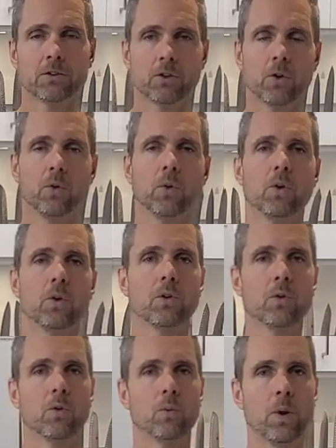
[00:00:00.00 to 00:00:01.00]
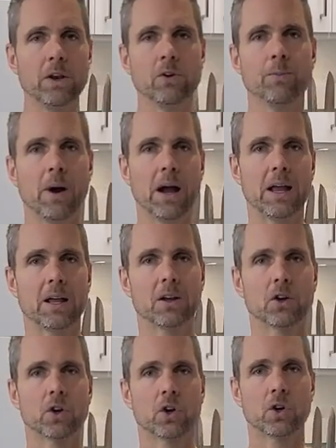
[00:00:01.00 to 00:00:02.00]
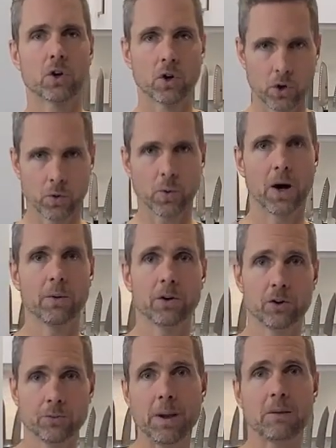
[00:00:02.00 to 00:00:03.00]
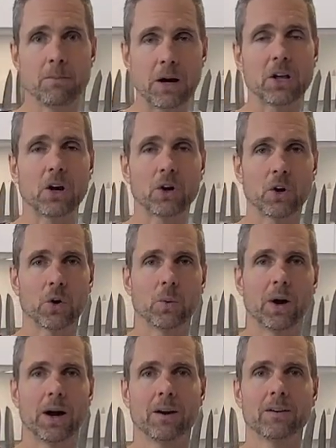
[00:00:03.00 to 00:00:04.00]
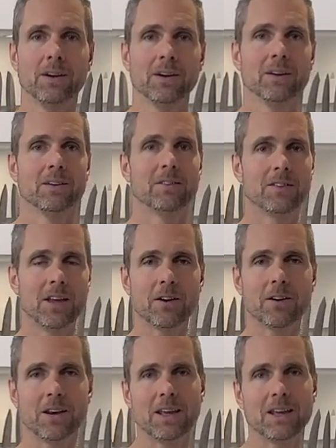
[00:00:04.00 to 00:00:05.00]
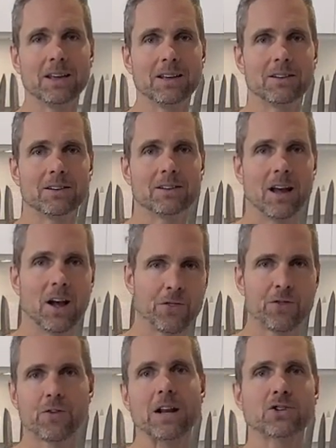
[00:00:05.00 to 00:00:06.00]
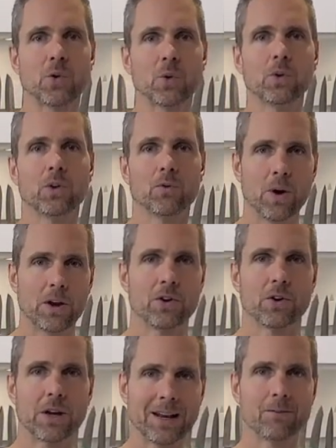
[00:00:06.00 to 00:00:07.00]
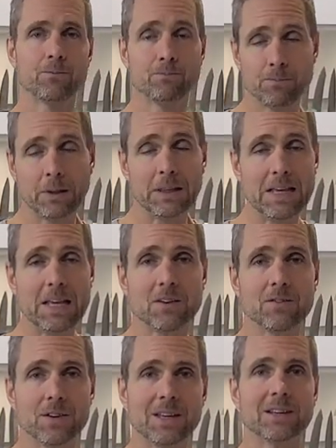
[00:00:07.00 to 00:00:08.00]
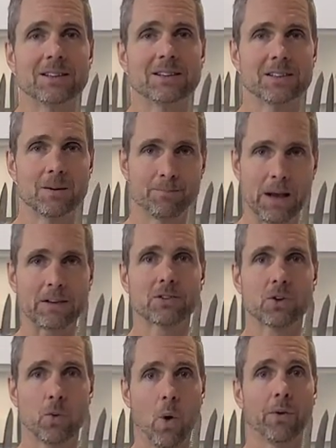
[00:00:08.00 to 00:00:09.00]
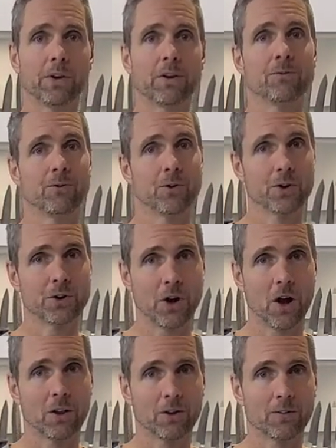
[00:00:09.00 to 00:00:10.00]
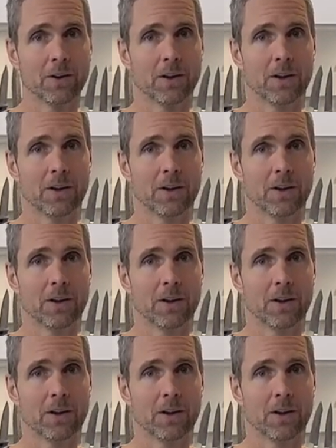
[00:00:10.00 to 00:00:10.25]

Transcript: So when you're buying cookware, when you're spending money on cookware, there is a threshold of what you're gonna believe is the best quality for your dollar.